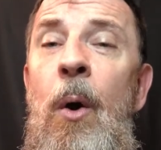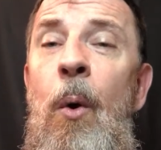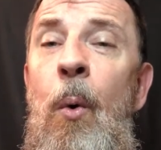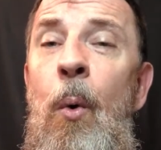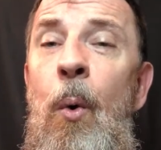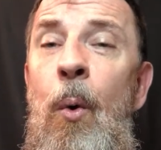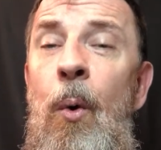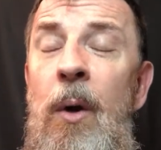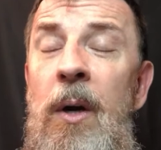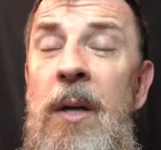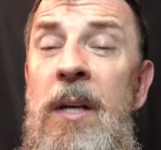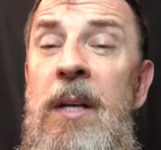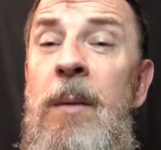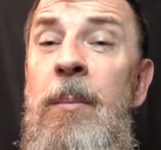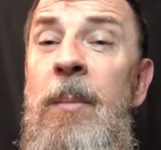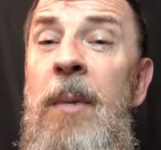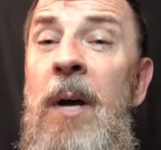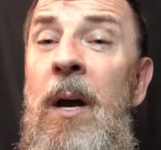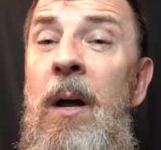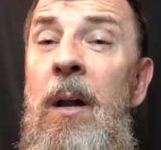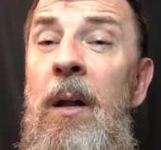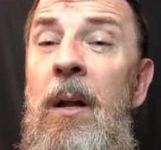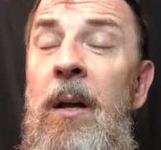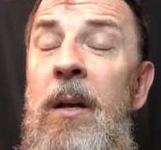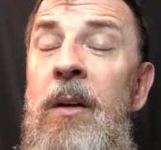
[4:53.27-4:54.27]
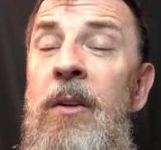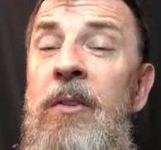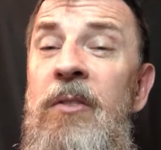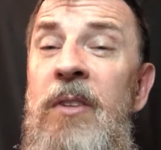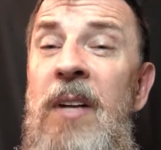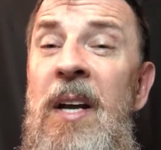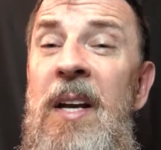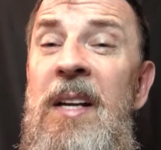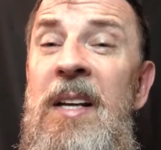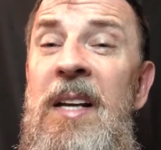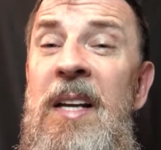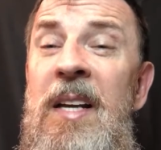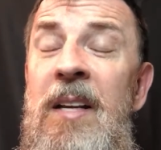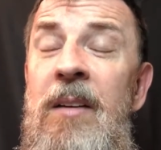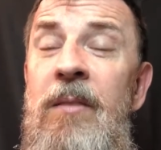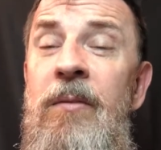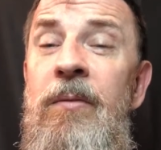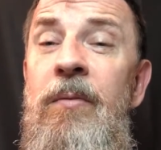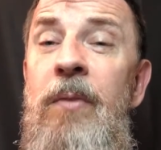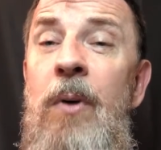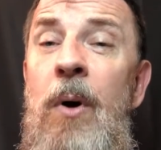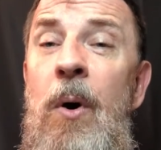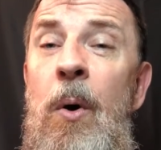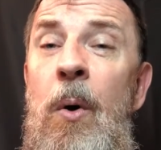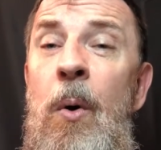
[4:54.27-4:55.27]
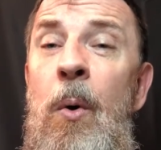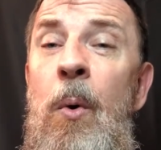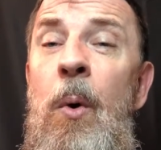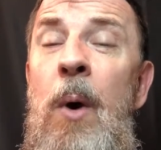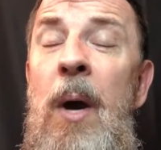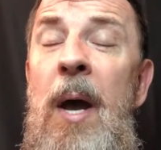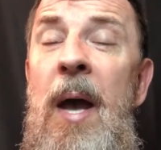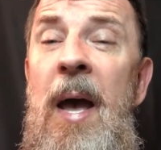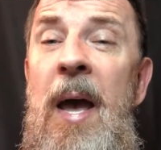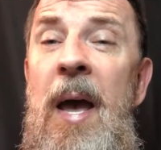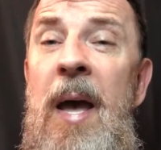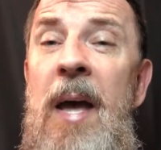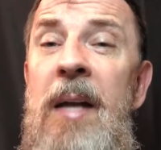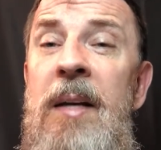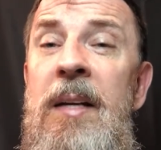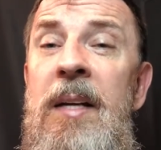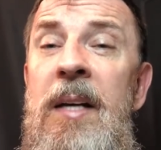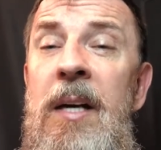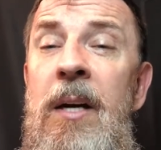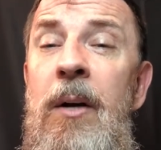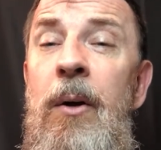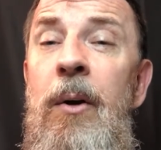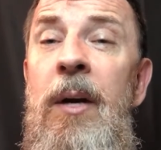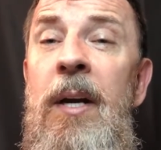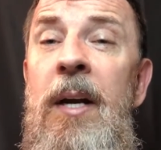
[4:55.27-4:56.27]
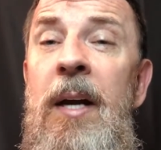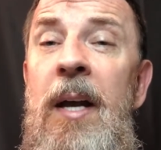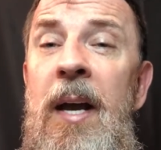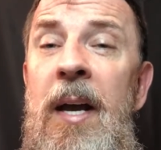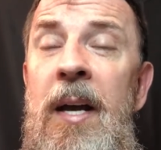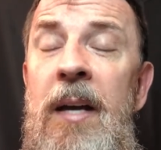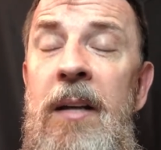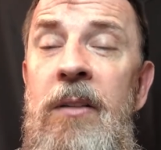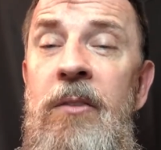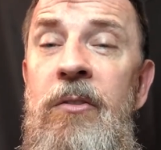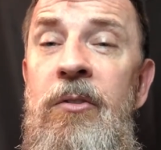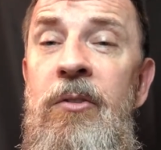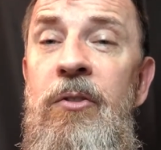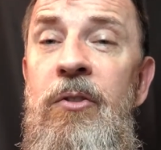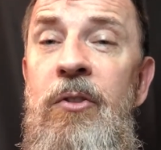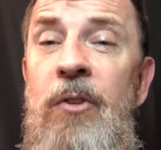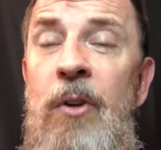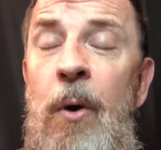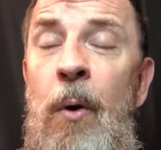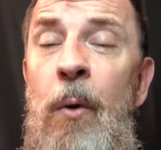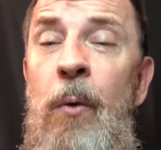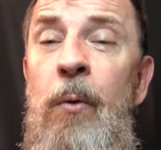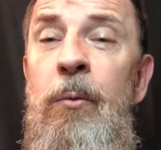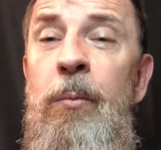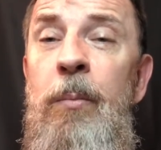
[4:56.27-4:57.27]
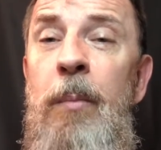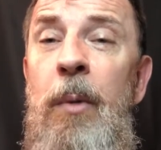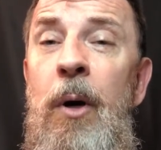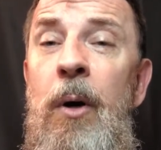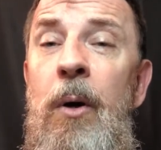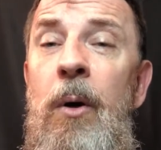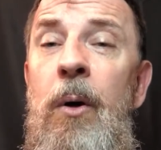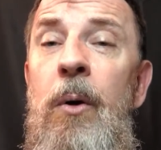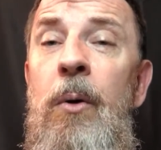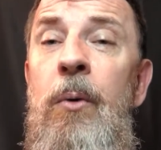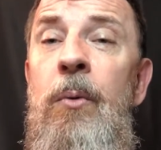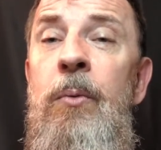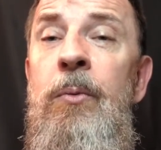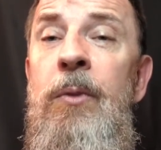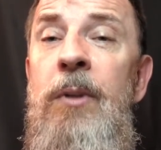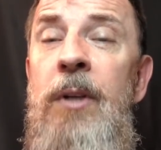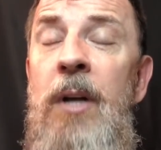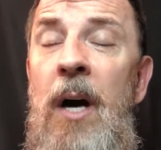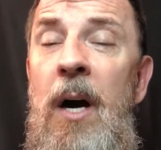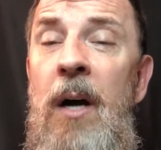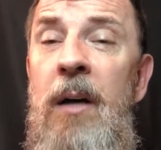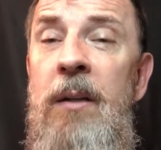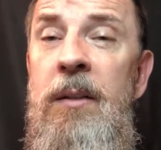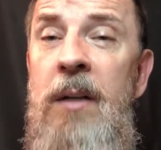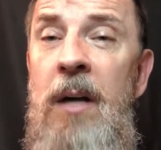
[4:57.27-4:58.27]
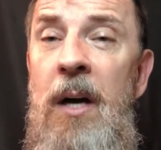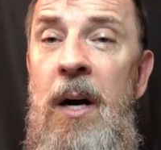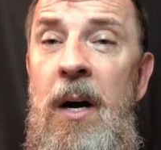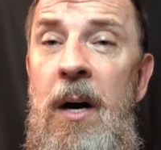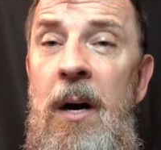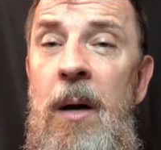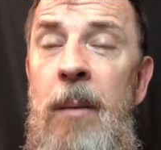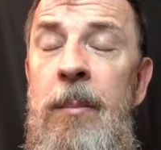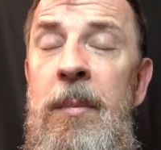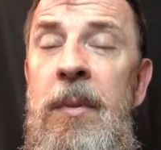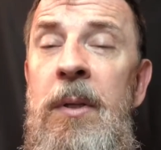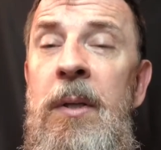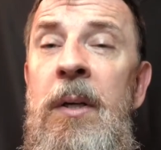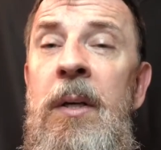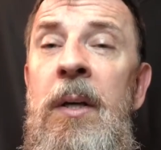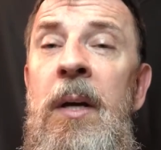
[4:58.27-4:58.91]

or email us at info at hearingaidsjonesboro.com